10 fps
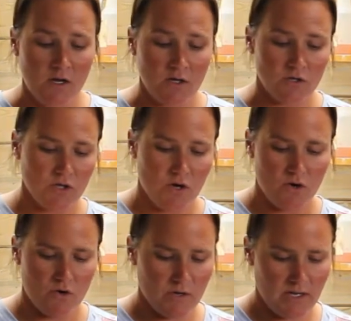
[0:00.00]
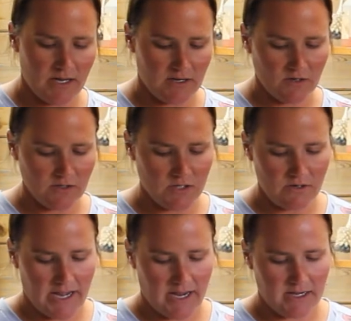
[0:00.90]
So it also
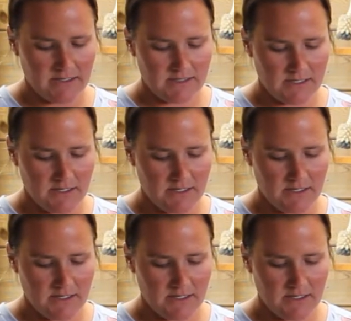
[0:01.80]
has